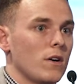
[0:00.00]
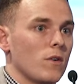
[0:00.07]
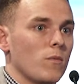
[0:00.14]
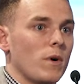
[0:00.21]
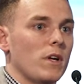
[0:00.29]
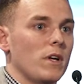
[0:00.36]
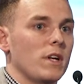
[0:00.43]

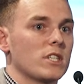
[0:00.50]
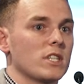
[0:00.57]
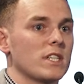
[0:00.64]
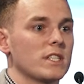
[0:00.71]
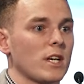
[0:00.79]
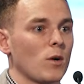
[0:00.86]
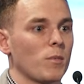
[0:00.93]
we initially
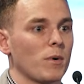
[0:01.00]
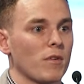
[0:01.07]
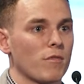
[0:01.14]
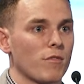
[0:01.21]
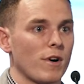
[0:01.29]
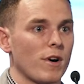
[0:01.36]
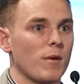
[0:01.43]
set up with a
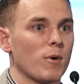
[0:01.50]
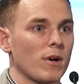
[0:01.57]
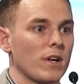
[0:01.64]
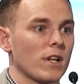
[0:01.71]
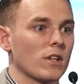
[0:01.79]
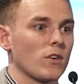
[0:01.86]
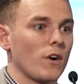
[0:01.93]
free
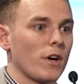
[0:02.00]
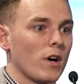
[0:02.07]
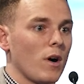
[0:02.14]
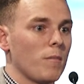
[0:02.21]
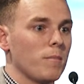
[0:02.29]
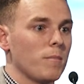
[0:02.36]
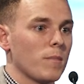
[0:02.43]
breathing
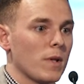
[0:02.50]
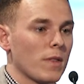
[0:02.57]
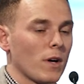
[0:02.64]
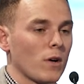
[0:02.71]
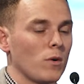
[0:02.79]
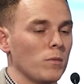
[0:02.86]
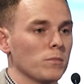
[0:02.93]
DICOM
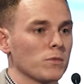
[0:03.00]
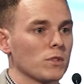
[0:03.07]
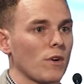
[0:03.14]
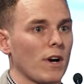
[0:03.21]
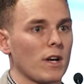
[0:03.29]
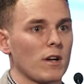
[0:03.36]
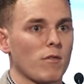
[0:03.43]
that comes
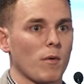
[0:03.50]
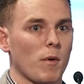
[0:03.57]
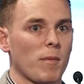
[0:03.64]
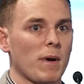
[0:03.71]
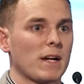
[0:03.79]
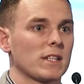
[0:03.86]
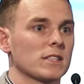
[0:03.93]
directly from our
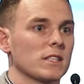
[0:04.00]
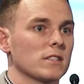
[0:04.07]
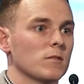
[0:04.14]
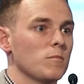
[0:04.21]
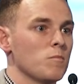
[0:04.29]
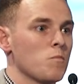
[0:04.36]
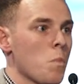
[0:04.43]
planning
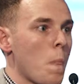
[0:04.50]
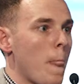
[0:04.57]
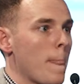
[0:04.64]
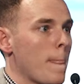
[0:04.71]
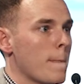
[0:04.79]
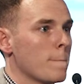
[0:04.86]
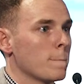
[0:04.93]
system.
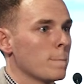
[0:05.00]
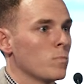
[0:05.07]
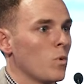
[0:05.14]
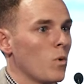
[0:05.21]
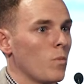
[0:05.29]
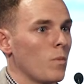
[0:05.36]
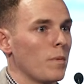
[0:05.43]

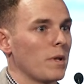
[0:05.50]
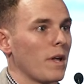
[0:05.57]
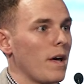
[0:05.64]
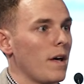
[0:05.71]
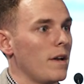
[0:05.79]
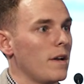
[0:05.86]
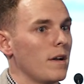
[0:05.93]
We will
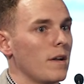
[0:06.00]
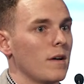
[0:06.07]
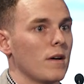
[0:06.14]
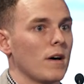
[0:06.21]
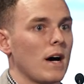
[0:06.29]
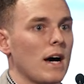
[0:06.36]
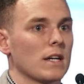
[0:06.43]
then
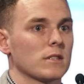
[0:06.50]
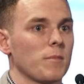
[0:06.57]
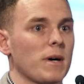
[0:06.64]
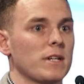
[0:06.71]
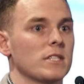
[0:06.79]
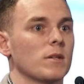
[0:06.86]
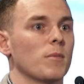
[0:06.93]
ask the
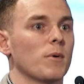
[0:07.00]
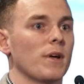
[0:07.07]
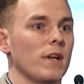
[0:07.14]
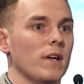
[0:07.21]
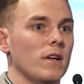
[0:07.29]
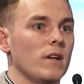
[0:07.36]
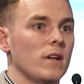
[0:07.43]
patient to breathe
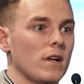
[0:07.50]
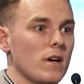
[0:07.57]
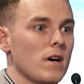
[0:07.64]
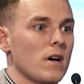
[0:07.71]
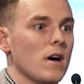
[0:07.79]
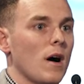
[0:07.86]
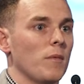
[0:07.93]
in,
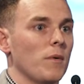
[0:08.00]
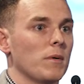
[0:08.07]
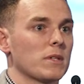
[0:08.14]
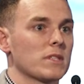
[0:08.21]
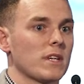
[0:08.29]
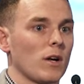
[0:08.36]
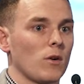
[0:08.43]
and we will
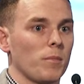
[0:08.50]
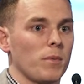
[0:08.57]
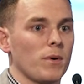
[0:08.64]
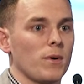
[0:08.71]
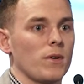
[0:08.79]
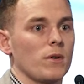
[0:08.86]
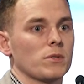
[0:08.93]
set up
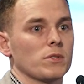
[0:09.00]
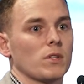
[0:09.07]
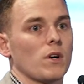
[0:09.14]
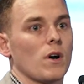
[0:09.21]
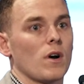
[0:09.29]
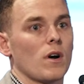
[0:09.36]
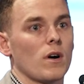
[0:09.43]
using
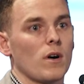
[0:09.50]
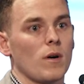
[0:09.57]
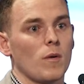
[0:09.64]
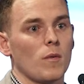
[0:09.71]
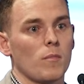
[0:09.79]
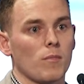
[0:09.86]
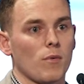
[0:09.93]
their
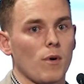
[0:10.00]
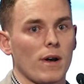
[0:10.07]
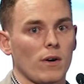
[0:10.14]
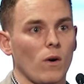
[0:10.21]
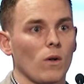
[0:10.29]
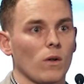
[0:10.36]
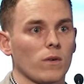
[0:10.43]
breath
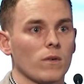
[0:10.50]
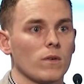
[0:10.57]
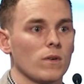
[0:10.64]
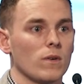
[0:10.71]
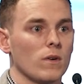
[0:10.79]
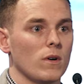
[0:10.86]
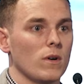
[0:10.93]
hold
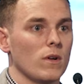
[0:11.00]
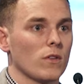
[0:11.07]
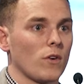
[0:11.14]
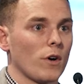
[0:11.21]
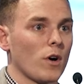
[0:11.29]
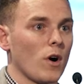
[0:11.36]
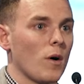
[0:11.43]

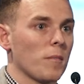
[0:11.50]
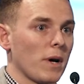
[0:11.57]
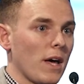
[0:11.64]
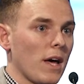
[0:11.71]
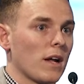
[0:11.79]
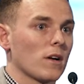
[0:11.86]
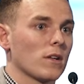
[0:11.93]
DICOM,
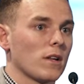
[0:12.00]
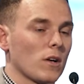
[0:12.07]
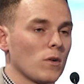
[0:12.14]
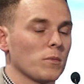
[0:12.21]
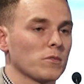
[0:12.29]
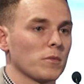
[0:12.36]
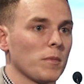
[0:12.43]
again, that
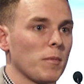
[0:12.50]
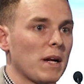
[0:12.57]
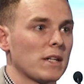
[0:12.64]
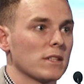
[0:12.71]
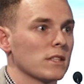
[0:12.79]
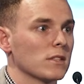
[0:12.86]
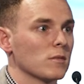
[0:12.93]
comes from the
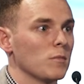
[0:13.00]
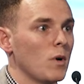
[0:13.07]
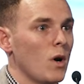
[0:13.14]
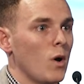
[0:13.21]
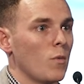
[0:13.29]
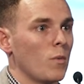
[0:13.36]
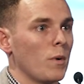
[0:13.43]
planning system.
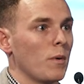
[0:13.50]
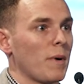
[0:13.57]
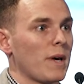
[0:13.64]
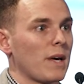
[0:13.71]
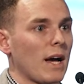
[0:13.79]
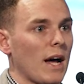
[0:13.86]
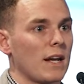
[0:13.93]
We will
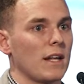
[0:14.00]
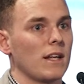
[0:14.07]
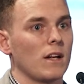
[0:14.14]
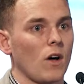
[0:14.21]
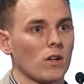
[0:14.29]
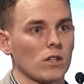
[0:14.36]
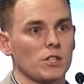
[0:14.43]
make any
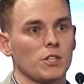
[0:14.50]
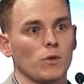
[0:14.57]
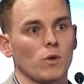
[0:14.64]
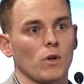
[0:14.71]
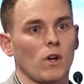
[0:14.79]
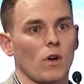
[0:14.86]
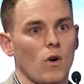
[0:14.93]

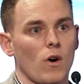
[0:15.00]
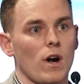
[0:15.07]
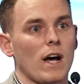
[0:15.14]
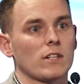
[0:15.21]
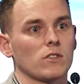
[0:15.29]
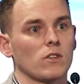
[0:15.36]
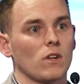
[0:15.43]
longitudinal or
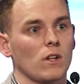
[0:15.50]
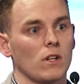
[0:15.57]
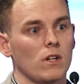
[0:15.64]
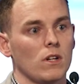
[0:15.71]
lateral